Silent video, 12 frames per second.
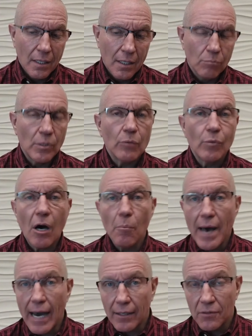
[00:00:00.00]
And meanwhile,
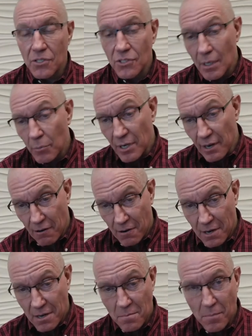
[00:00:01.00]
back at the
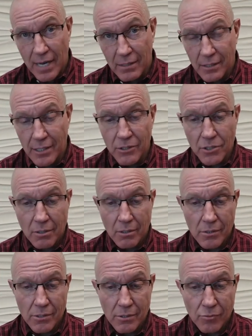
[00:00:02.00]
seminary, my
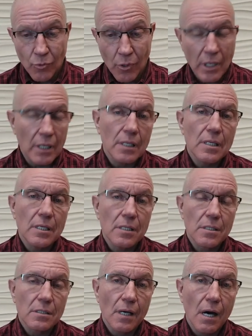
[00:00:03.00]
teachers were at
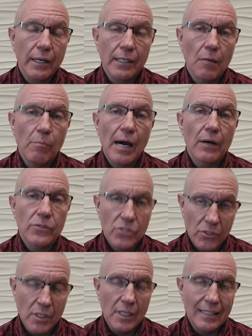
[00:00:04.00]
ease talking about
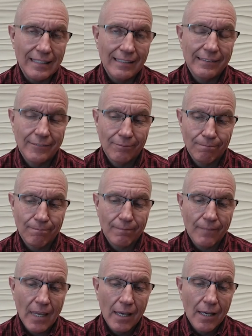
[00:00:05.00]
sin,
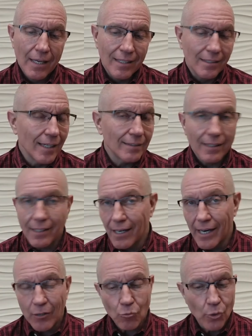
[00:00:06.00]
not the
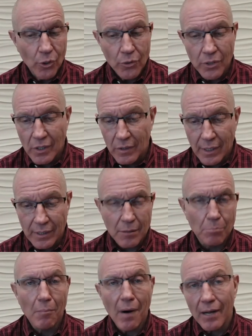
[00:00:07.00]
kind rooted in the
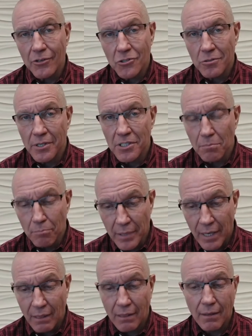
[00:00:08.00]
monstrous
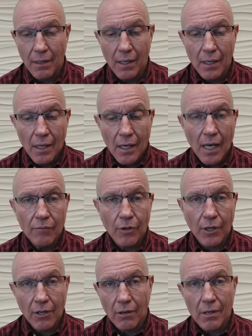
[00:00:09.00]
myth of a
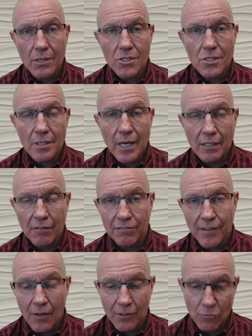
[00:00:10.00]
cursed and a
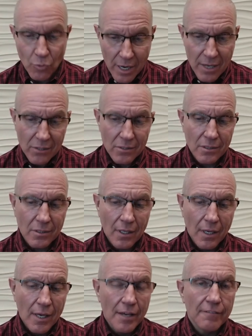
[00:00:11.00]
fallen race,
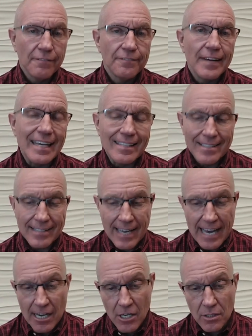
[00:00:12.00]
face
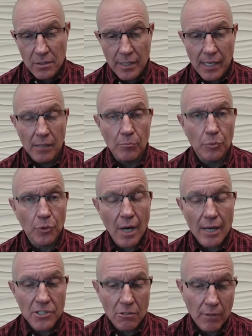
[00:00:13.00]
down and
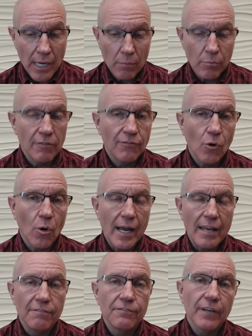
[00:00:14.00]
prostrate before
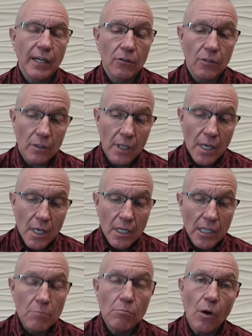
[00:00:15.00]
a fickle,
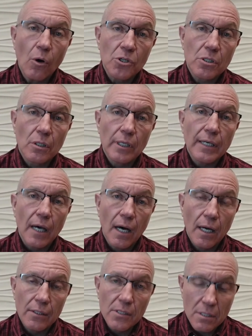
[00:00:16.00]
emotionally
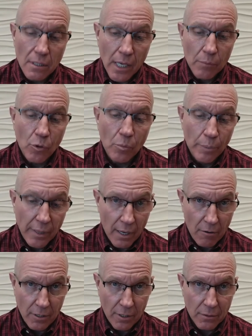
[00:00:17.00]
unstable
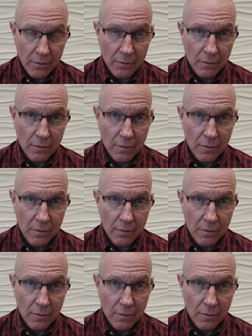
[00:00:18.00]
parent.